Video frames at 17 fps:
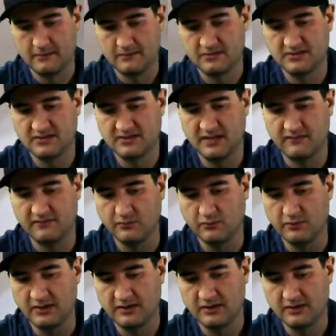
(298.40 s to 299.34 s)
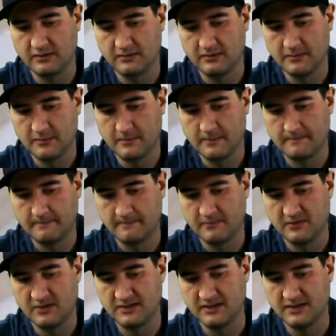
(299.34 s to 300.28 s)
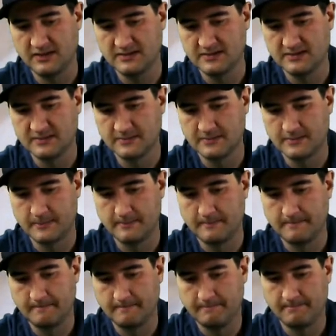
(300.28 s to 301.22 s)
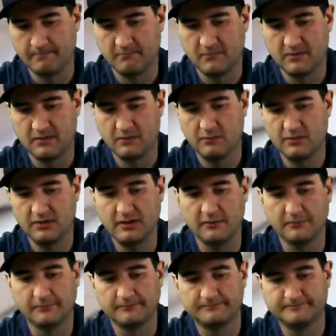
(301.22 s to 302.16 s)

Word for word: Just have the wick like this. There we go.